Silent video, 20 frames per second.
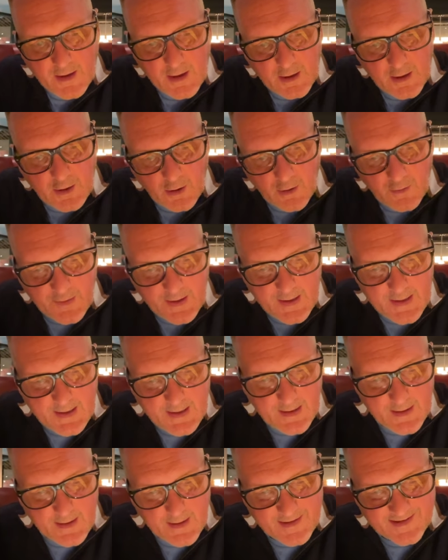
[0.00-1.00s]
Got
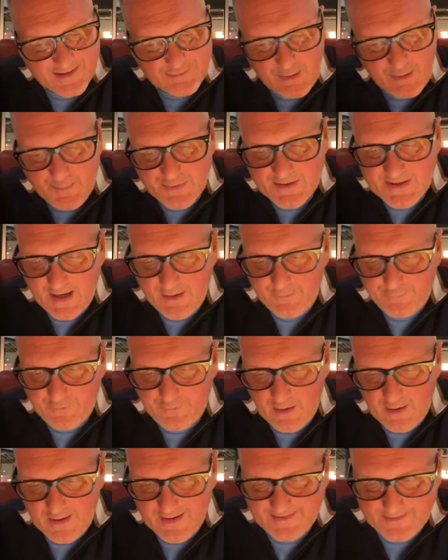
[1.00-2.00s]
the sweet potato
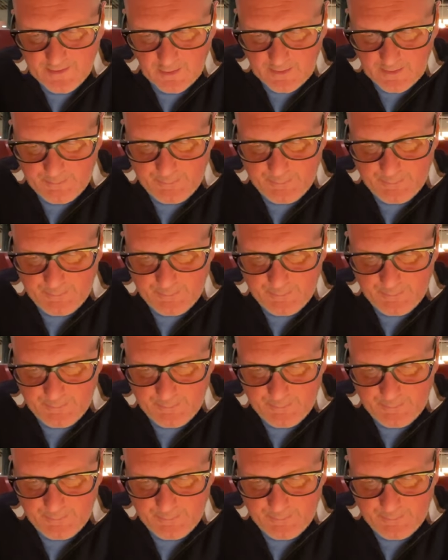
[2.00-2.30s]
fries, got the